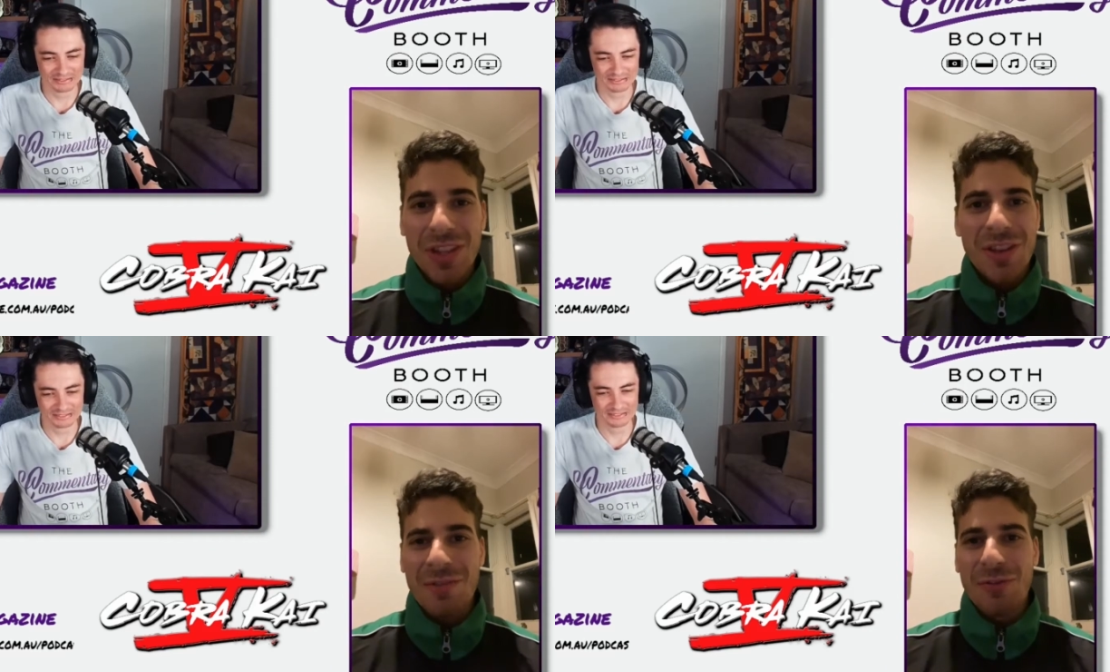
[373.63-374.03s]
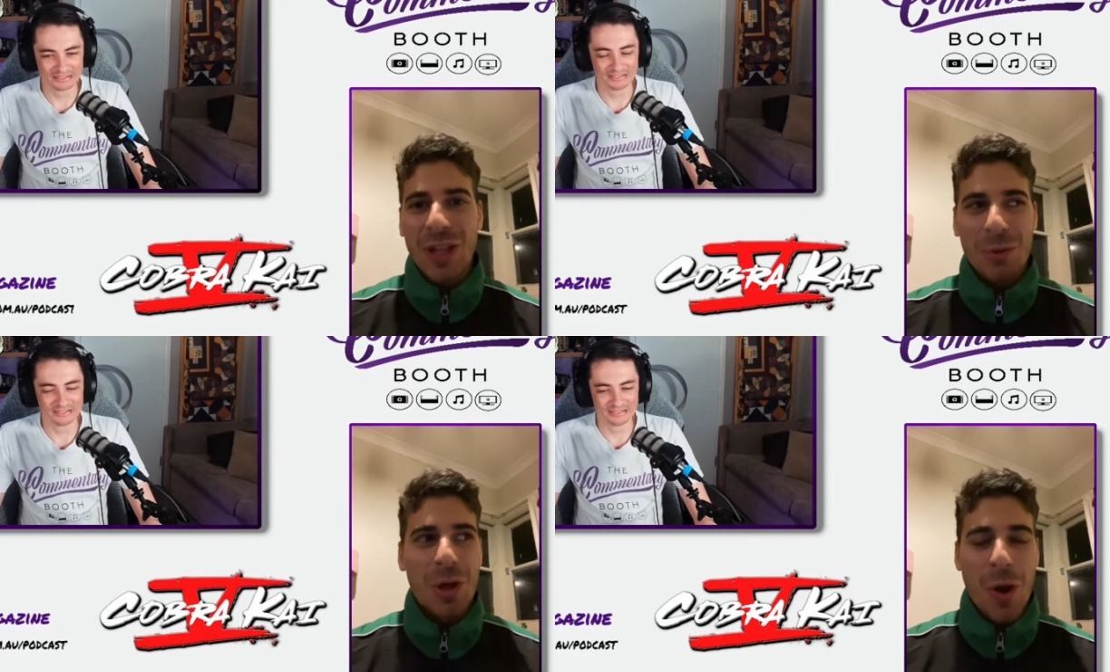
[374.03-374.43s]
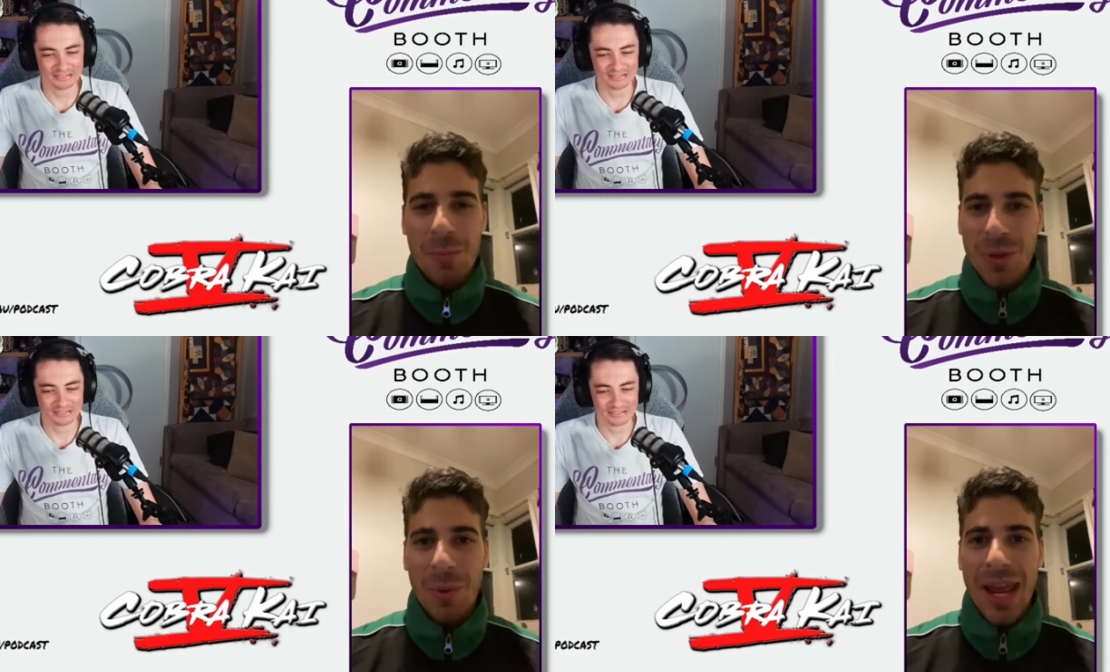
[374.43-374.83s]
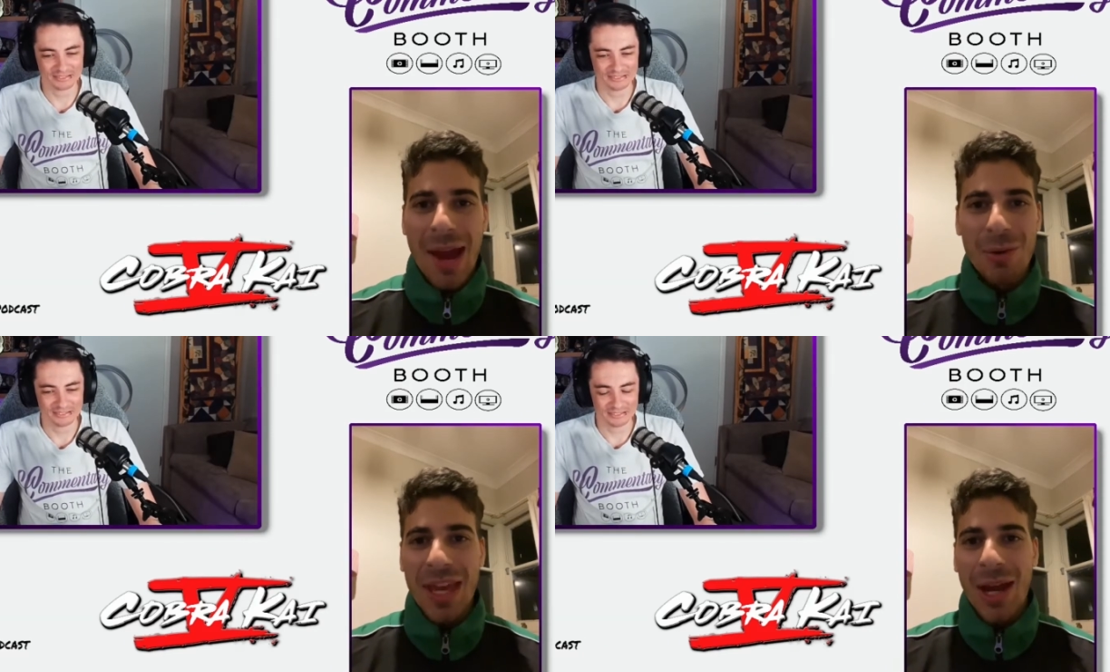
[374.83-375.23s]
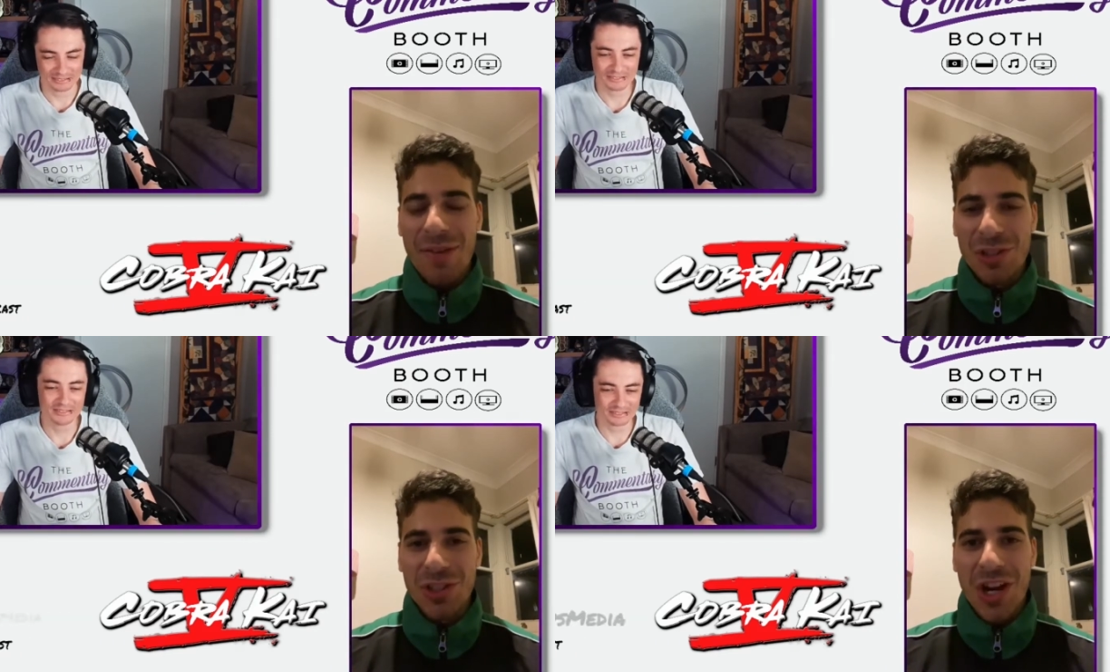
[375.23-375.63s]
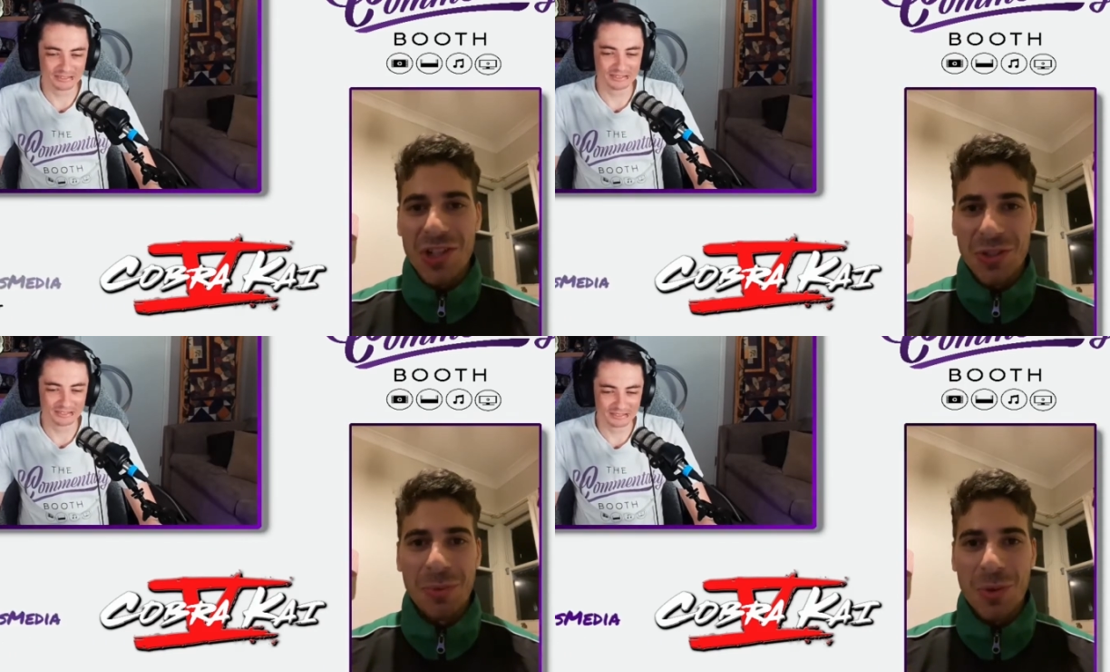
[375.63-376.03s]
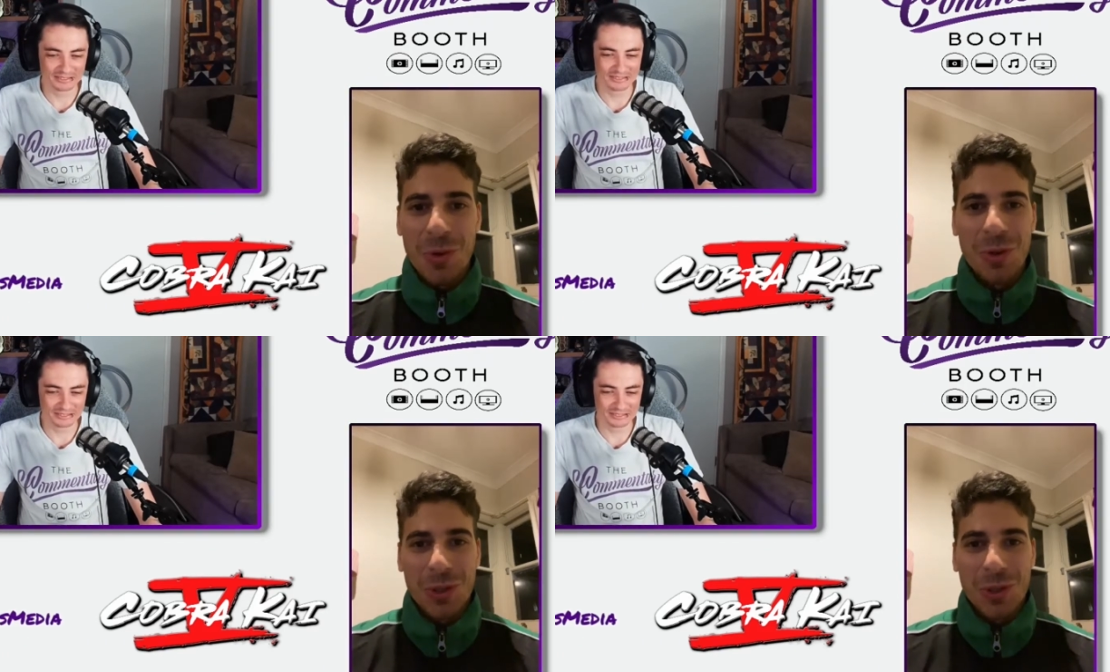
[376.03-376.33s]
Speaker 1: I think feel like we would help someone out without having to charge them or, or